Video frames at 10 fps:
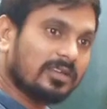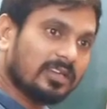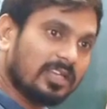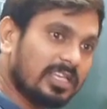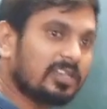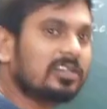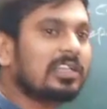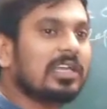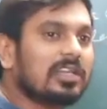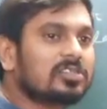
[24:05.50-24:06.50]
inert
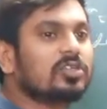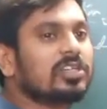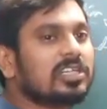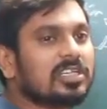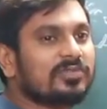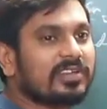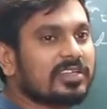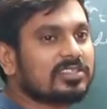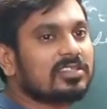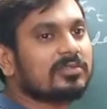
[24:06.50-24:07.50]
electronic
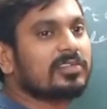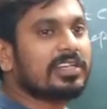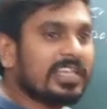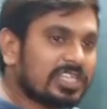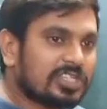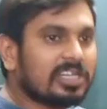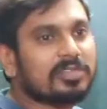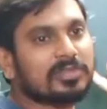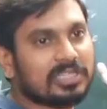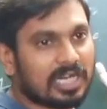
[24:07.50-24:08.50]
configuration of the next
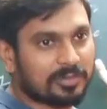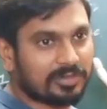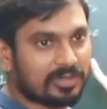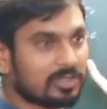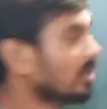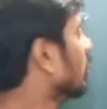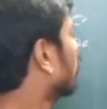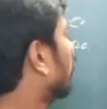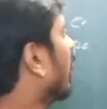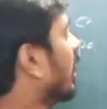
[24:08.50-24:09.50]
atom in that period.
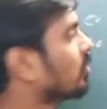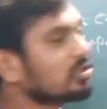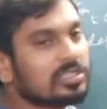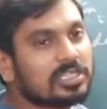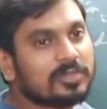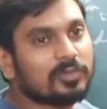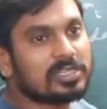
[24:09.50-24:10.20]
So hydrogen atom will